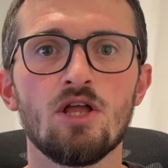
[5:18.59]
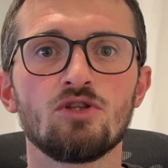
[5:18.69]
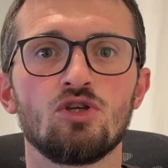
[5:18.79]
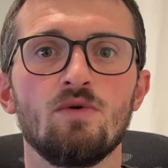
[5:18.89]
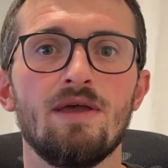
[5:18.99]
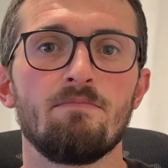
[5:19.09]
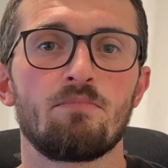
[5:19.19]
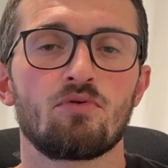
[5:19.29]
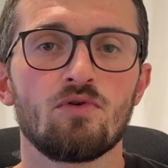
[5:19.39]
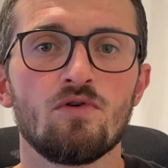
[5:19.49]
to
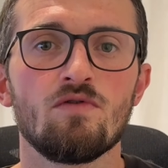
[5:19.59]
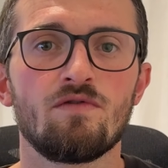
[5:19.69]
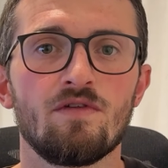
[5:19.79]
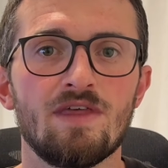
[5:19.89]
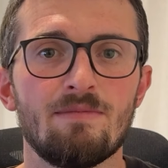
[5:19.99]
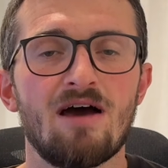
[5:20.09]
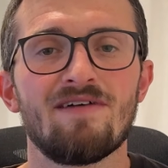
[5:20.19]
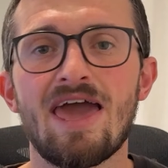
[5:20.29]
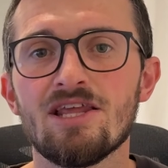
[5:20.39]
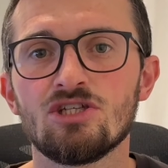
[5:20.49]
improve the amount of
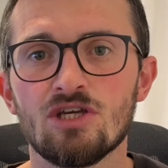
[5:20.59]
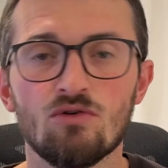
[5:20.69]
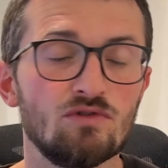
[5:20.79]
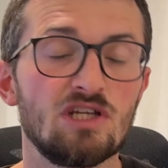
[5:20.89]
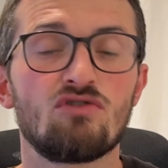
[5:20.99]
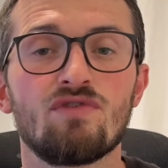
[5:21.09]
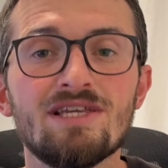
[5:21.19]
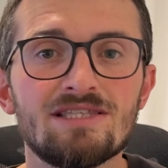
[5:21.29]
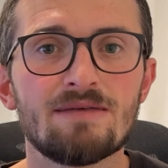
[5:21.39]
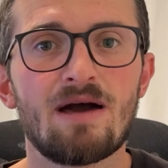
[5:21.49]
energy or
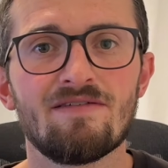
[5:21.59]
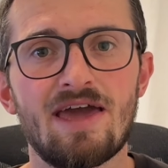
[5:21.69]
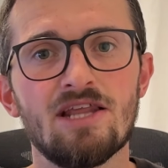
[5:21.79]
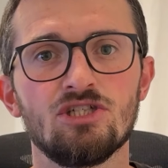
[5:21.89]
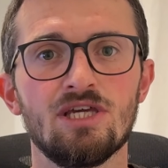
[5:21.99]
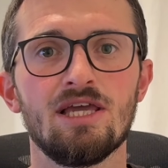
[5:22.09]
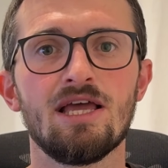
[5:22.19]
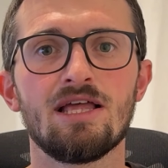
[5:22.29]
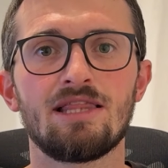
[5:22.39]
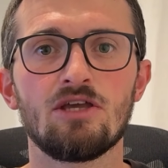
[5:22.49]
decrease the amount of energy
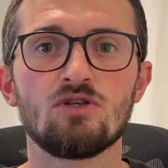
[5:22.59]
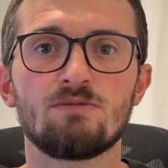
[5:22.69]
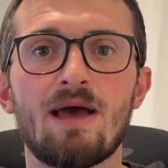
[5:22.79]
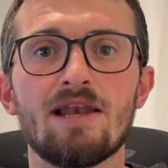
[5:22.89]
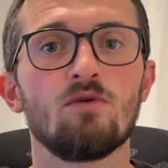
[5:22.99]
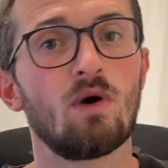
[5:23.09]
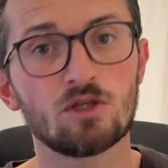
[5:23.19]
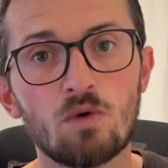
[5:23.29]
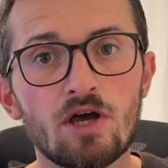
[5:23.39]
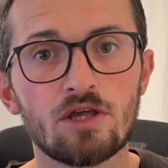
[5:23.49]
that you spend
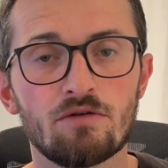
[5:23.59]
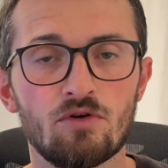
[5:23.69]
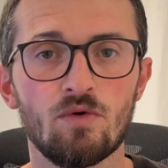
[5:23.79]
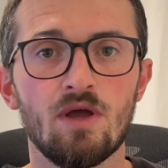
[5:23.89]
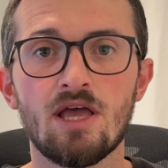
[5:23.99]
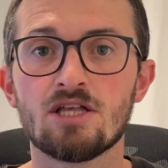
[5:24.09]
whilst working a route.